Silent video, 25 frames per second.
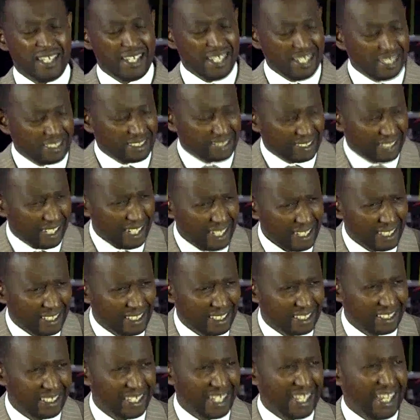He
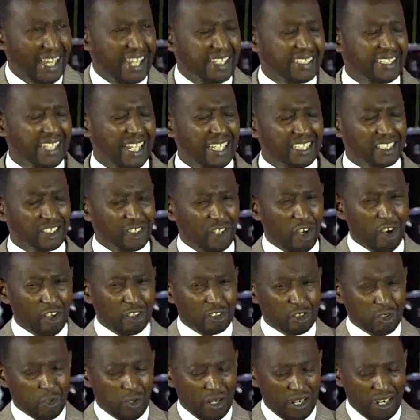sits and just
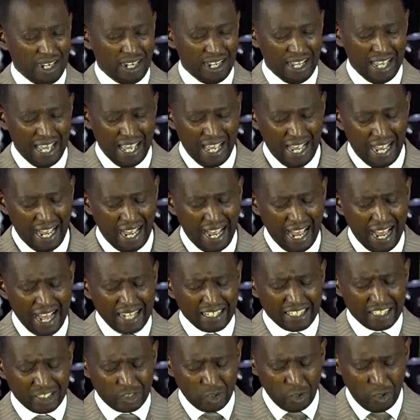talks to her,
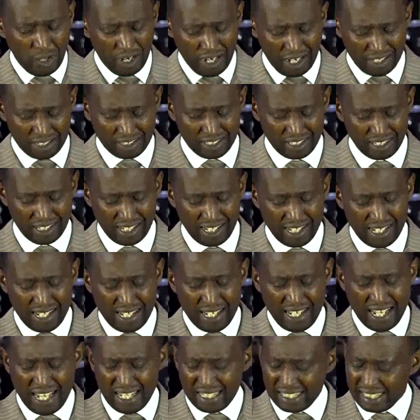heart to heart.
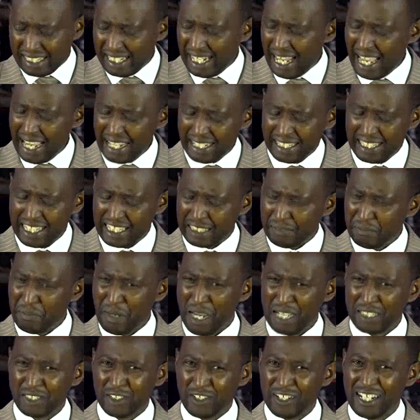It's like this
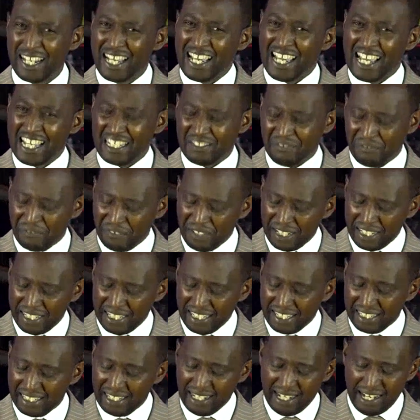person is
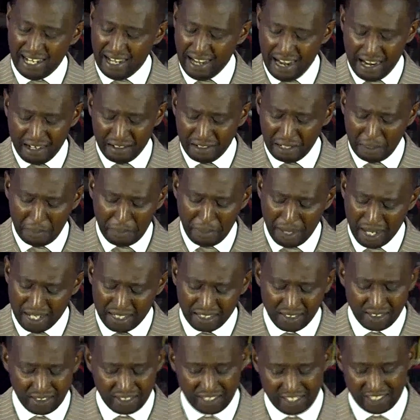feeding a hungry
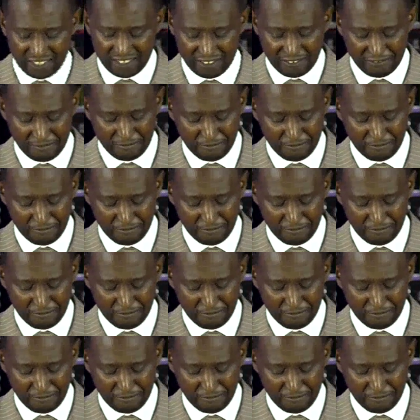person.